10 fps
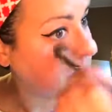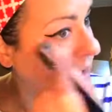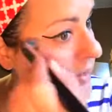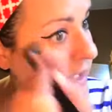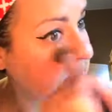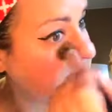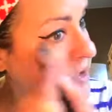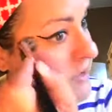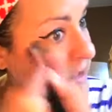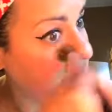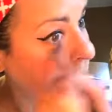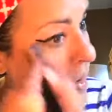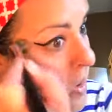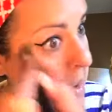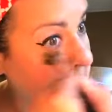it's just
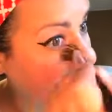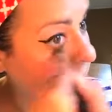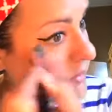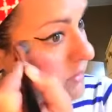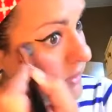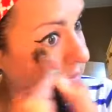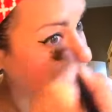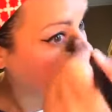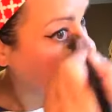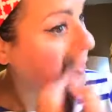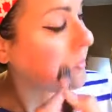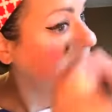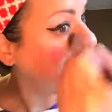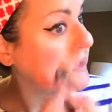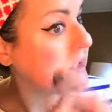on the list of girl
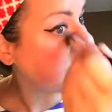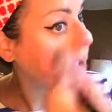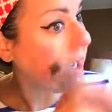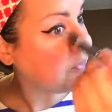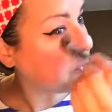movies that you have